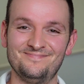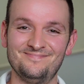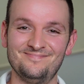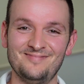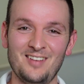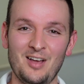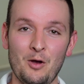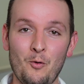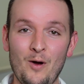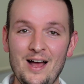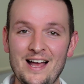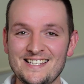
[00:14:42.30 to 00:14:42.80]

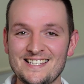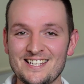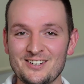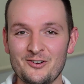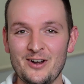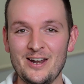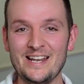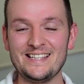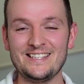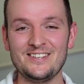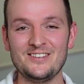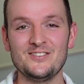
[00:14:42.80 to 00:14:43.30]
And why is it
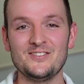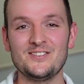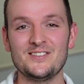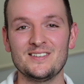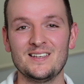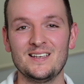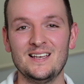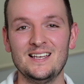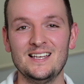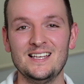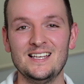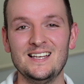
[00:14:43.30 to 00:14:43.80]
great news?
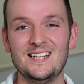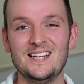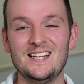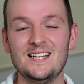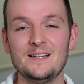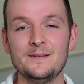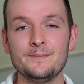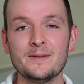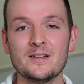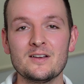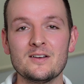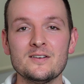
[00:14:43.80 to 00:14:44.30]

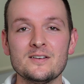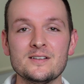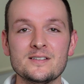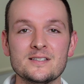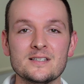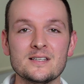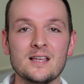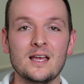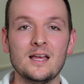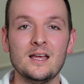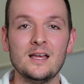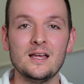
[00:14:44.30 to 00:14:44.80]

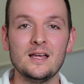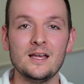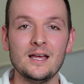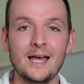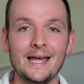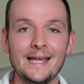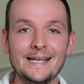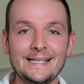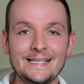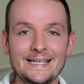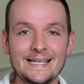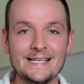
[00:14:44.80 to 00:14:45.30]
Because
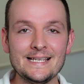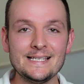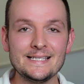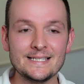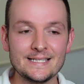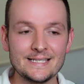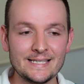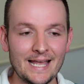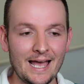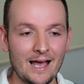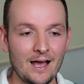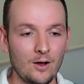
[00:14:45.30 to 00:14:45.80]
at
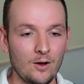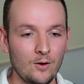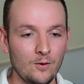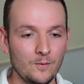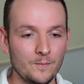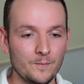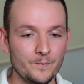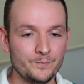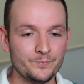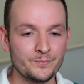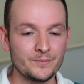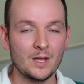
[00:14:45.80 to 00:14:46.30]
least now
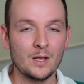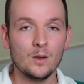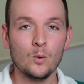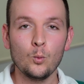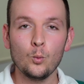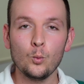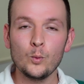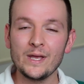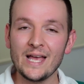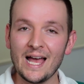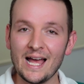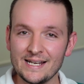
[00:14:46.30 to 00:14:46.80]

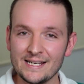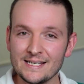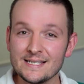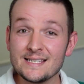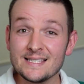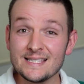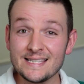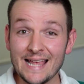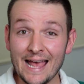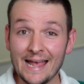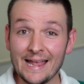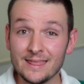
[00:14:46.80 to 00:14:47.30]
we
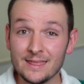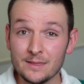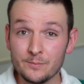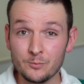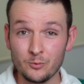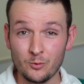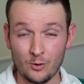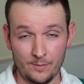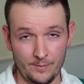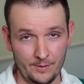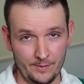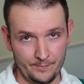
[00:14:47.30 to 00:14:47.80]
understand the
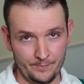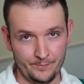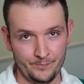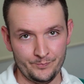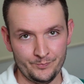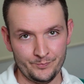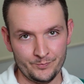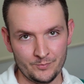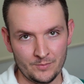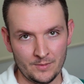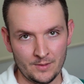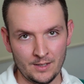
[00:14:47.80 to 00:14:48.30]
problem,
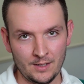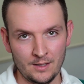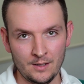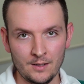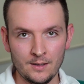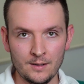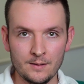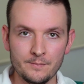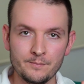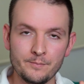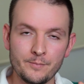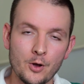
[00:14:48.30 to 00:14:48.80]

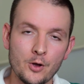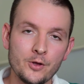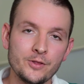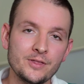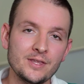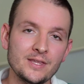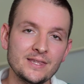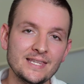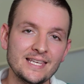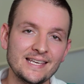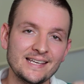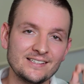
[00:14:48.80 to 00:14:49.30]
both
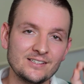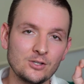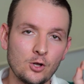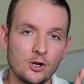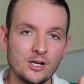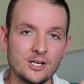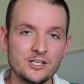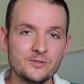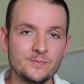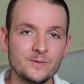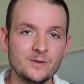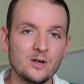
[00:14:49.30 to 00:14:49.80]
in the
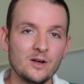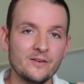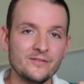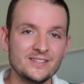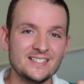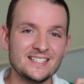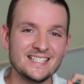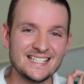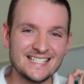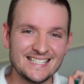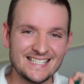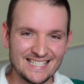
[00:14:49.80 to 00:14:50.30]
acknowledgement of
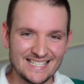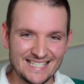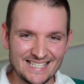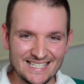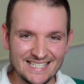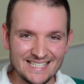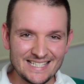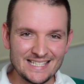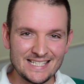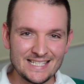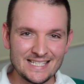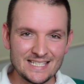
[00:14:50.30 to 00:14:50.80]
its
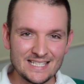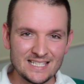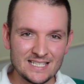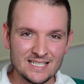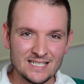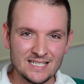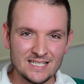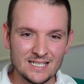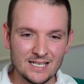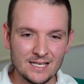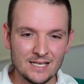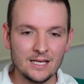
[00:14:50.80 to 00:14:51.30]
existence
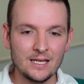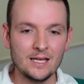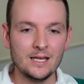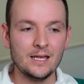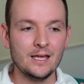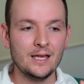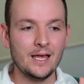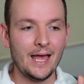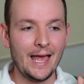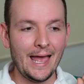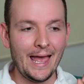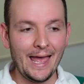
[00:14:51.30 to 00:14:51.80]

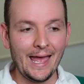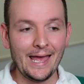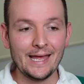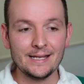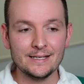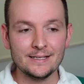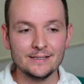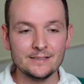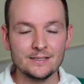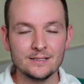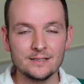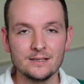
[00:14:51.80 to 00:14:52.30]

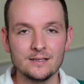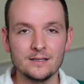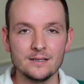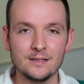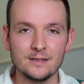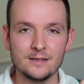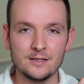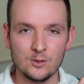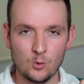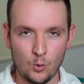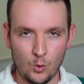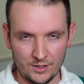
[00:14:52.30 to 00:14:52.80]
and
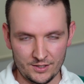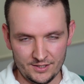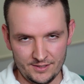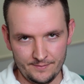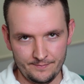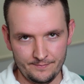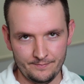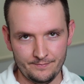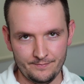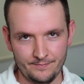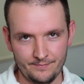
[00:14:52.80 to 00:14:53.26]
the quantum.